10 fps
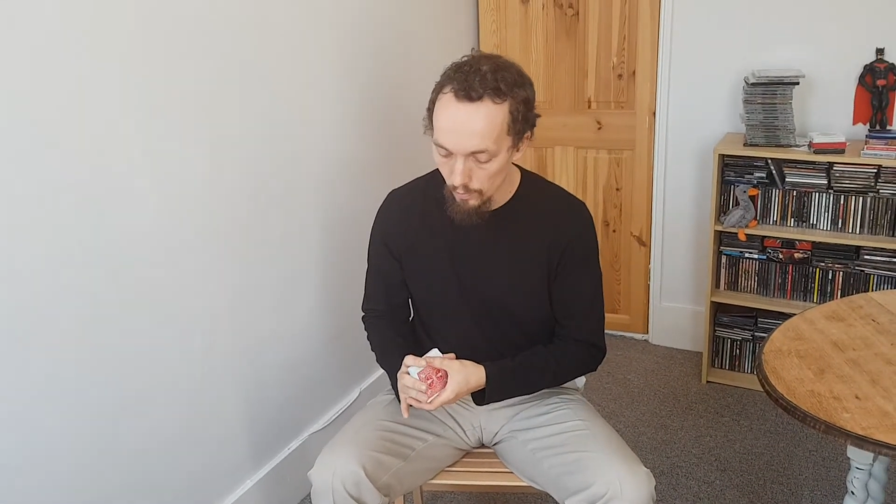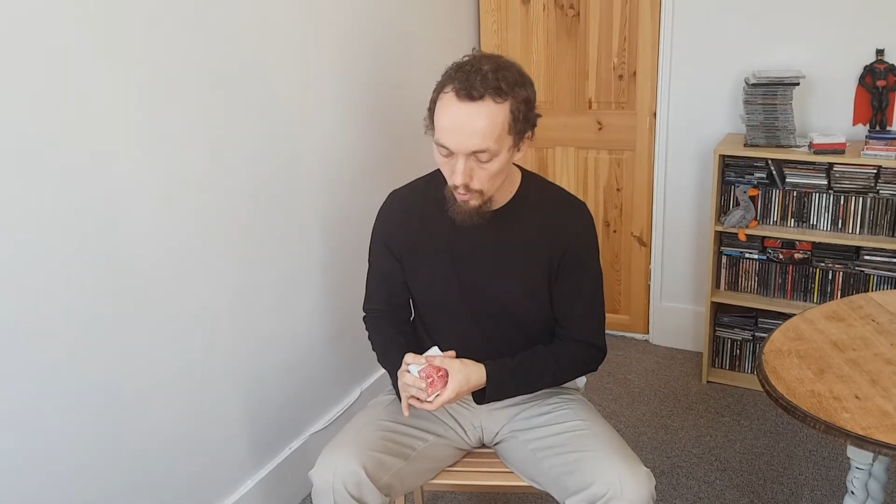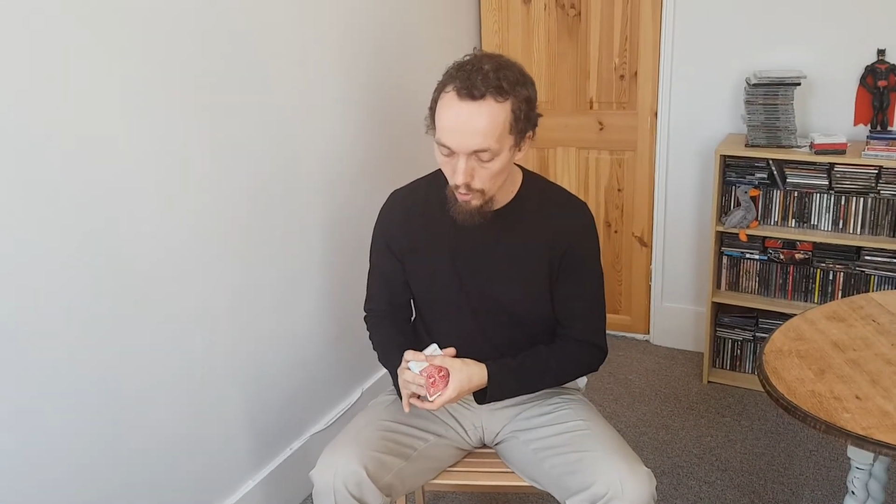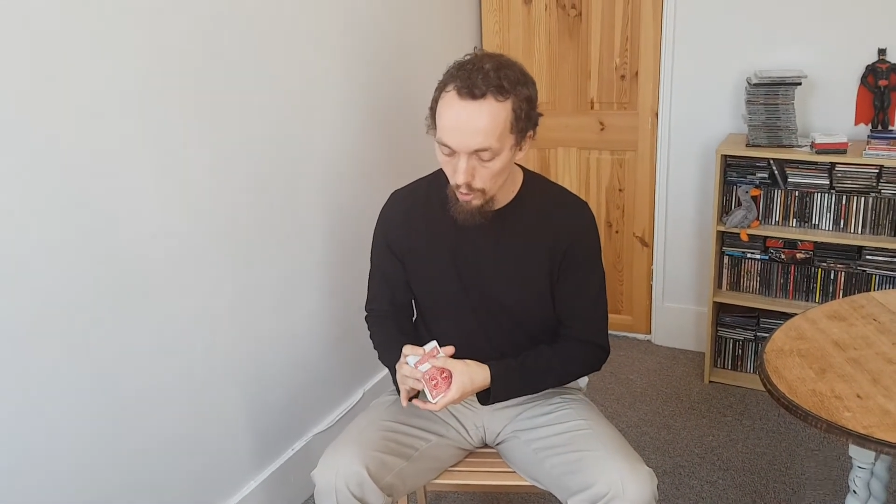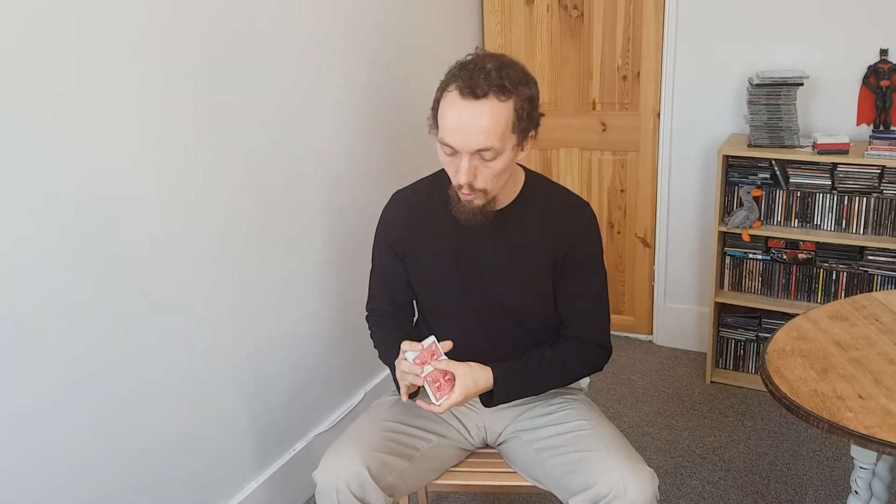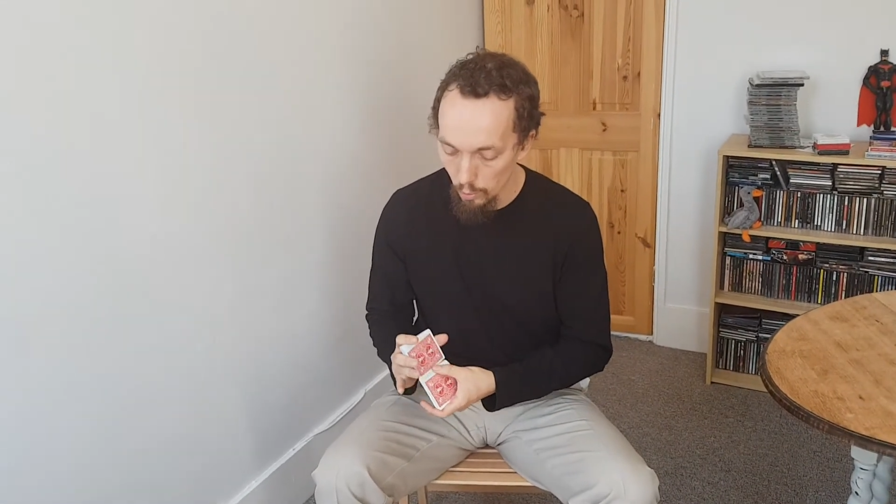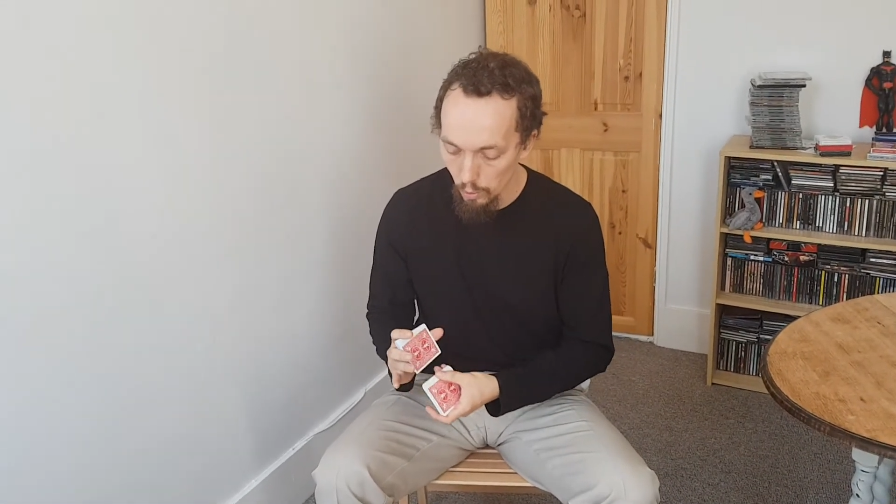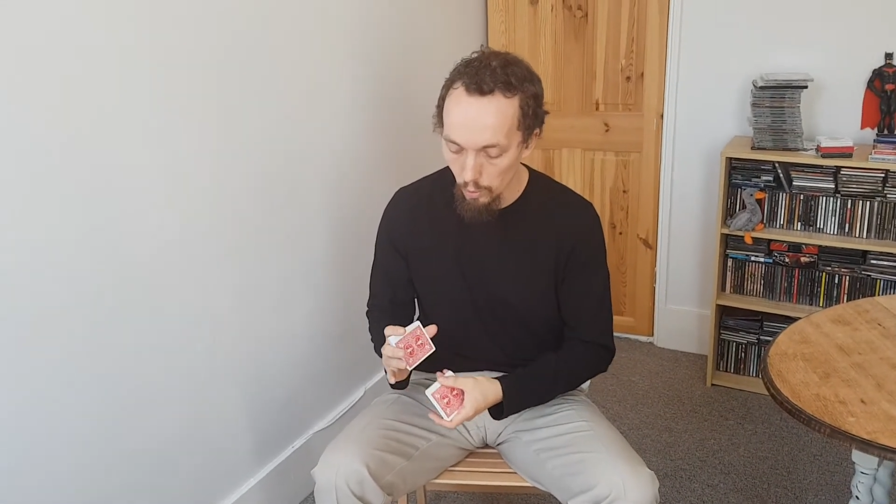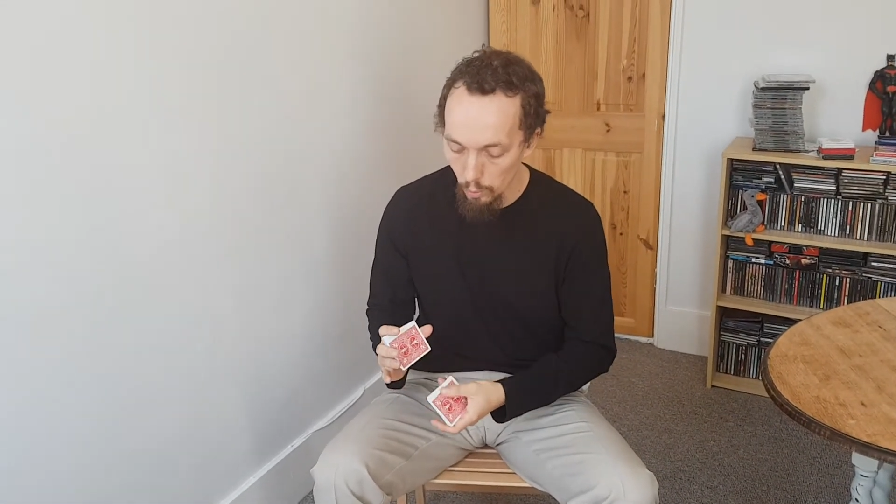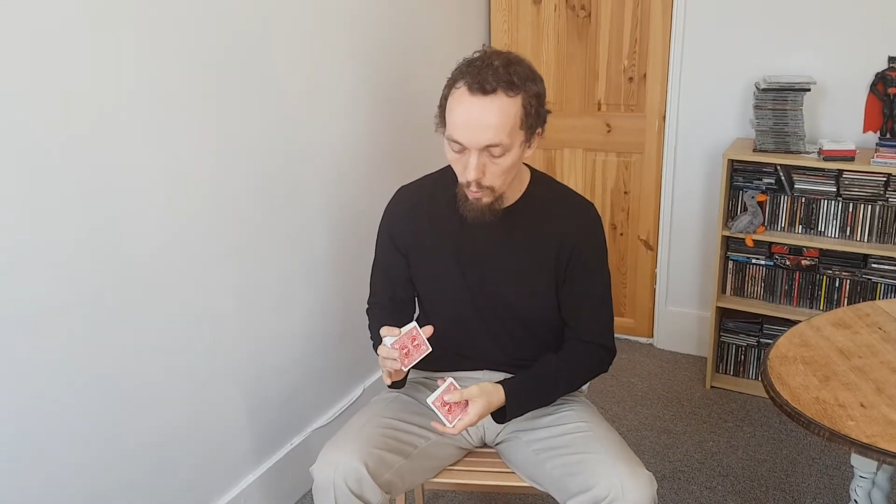So,
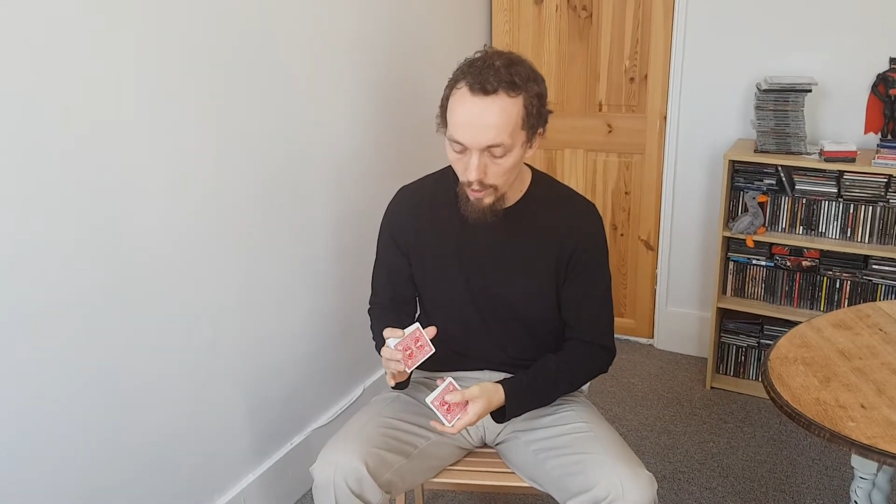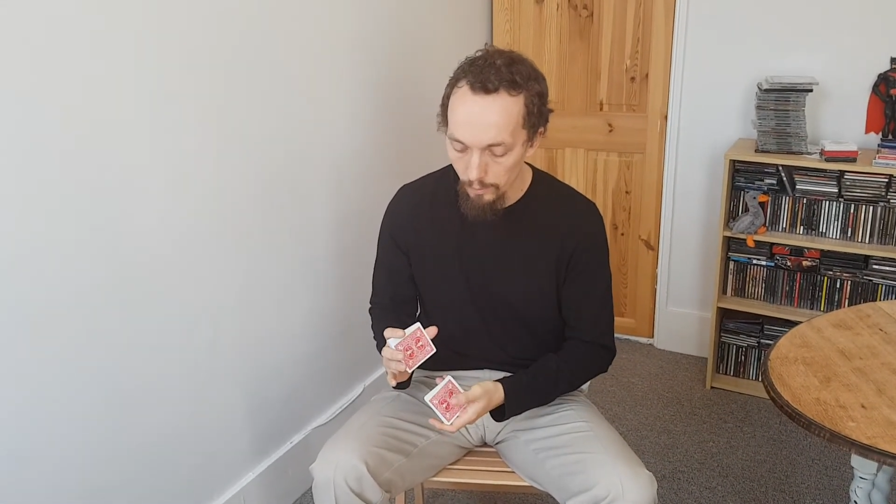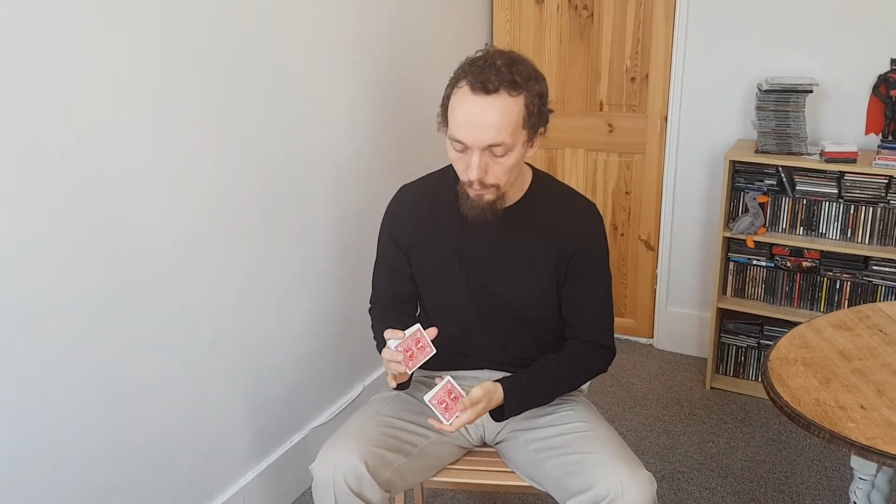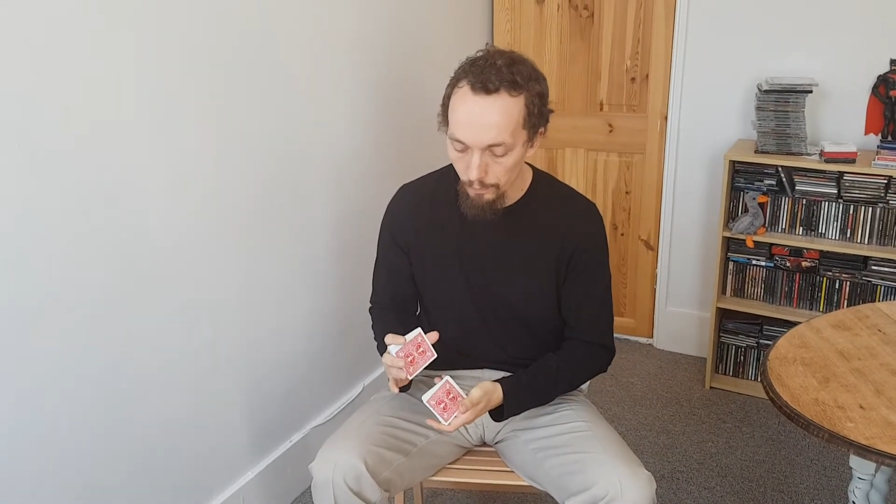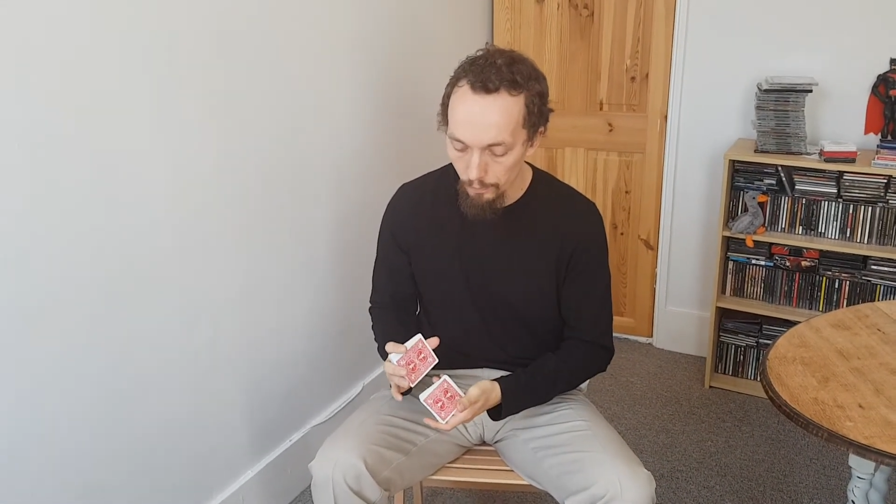one,